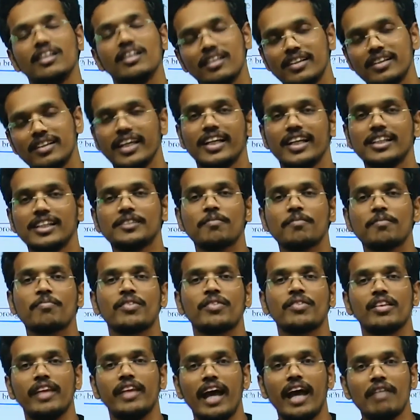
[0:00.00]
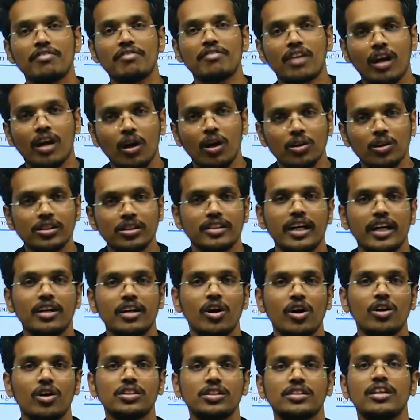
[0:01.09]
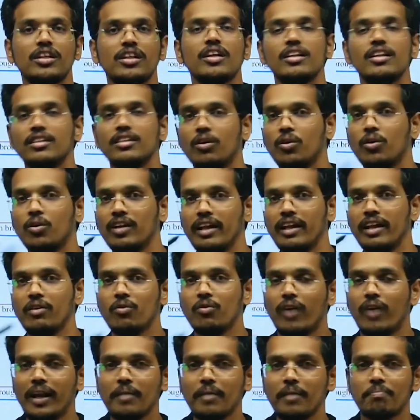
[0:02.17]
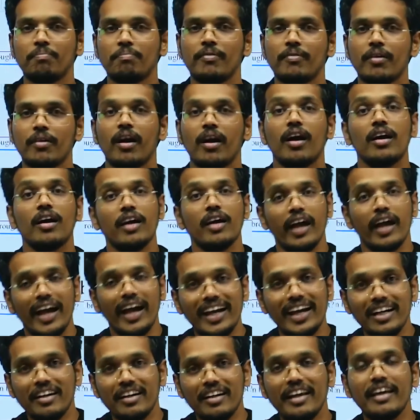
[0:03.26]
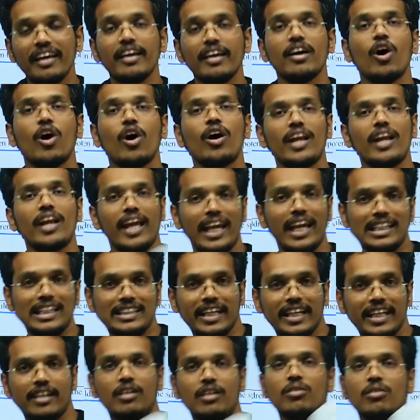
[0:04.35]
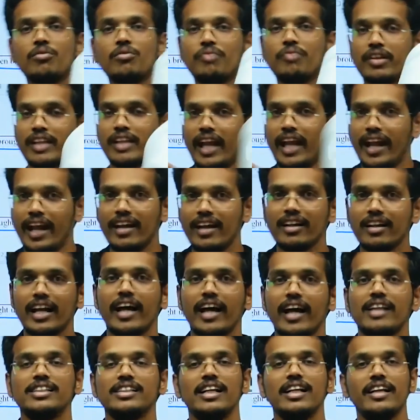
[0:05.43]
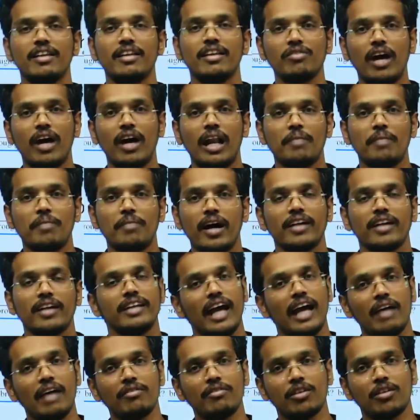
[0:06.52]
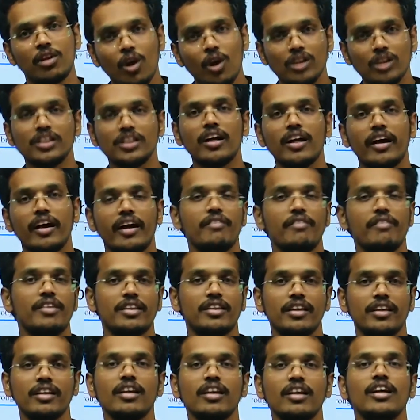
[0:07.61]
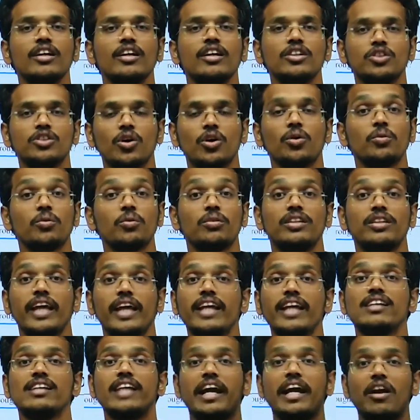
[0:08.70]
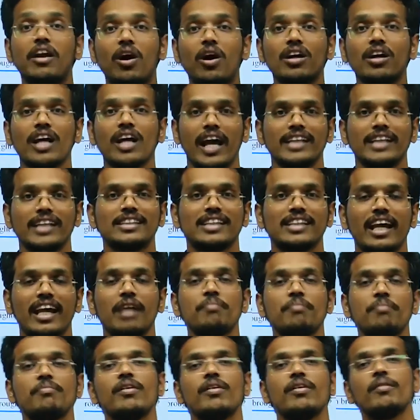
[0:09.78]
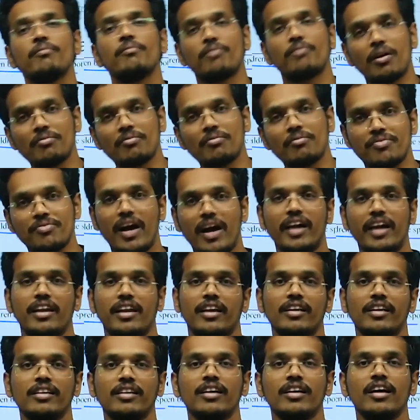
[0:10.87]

Thing is, they have closed the doors. The only one entry or exit for the entire Jallianwala Bagh. They have closed everything, so they cannot escape from firing.